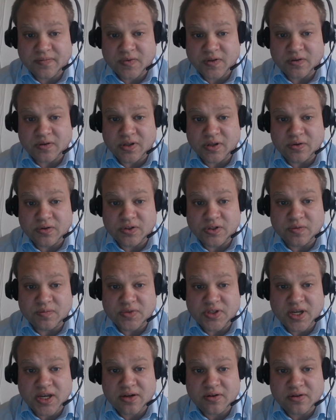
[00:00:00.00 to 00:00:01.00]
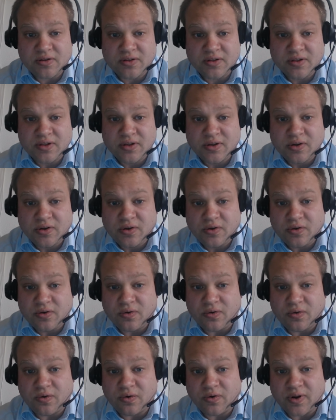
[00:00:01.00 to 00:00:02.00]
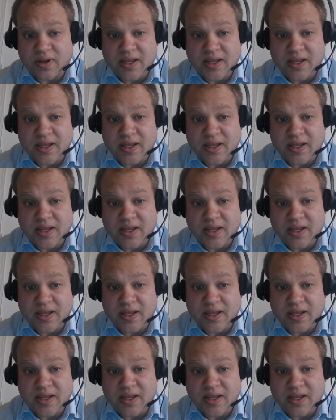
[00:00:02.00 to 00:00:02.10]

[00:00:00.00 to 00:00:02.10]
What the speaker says: YouTube channel or